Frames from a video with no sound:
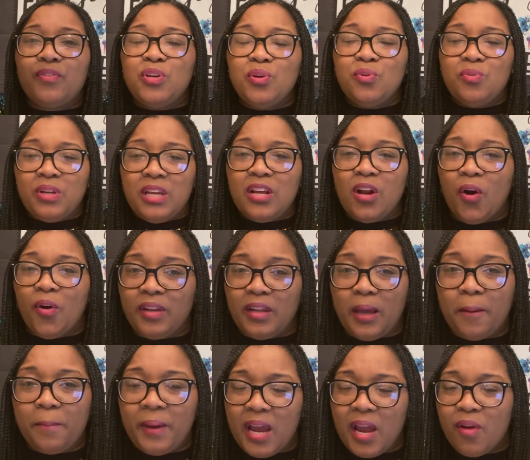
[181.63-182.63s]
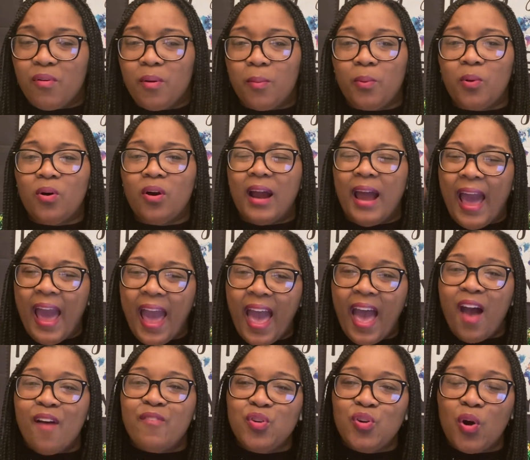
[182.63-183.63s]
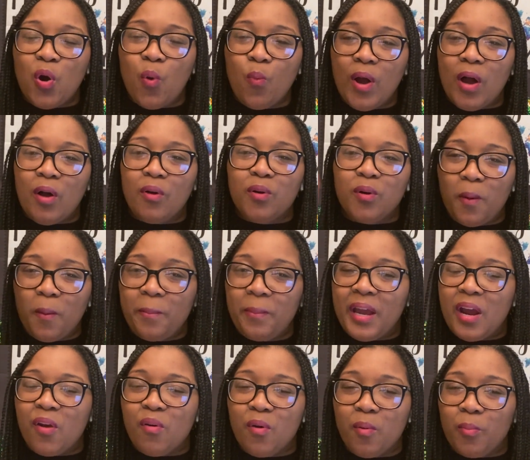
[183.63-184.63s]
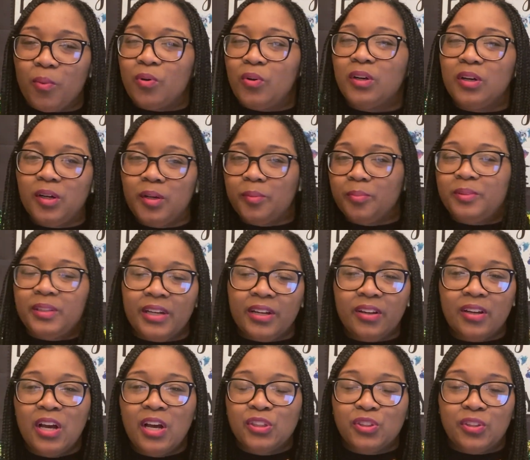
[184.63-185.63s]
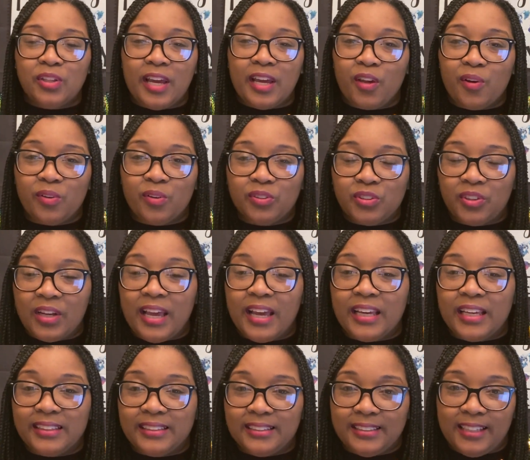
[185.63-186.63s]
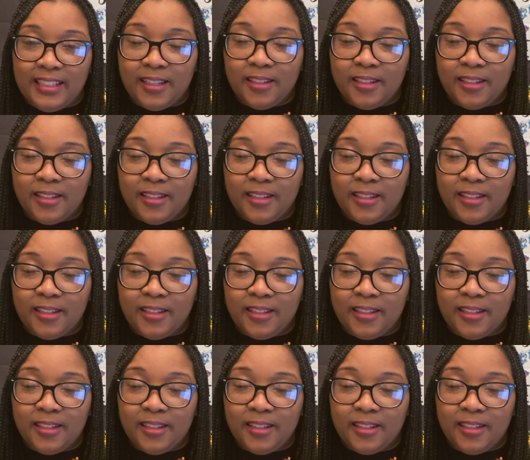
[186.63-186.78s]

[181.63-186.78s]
you need on that parent board, have your welcome parent board up there so they can see